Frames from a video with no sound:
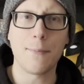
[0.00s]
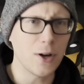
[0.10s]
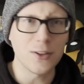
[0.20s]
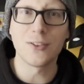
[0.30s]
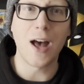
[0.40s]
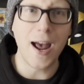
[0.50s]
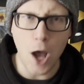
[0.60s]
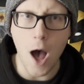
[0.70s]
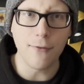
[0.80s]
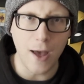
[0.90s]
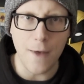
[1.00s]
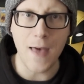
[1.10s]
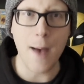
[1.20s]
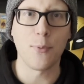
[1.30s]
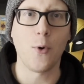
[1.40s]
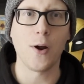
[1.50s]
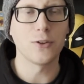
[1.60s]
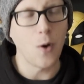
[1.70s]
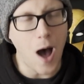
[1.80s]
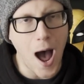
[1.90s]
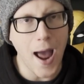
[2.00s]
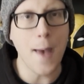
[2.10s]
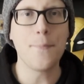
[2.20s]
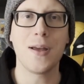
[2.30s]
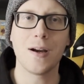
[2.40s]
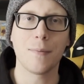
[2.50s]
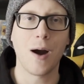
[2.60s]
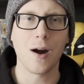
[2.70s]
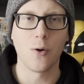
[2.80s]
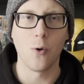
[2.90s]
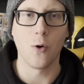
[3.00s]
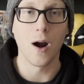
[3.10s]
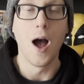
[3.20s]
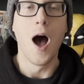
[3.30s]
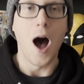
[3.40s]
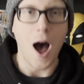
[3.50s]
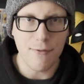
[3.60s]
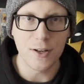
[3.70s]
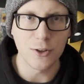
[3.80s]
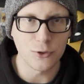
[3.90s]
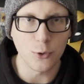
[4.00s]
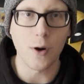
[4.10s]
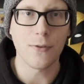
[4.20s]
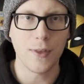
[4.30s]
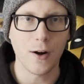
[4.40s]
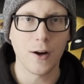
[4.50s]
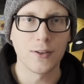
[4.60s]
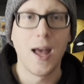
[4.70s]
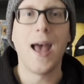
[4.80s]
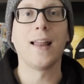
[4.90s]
I'm going to sign off at that point. So I am Peter Parkour of the Distorted Theorists.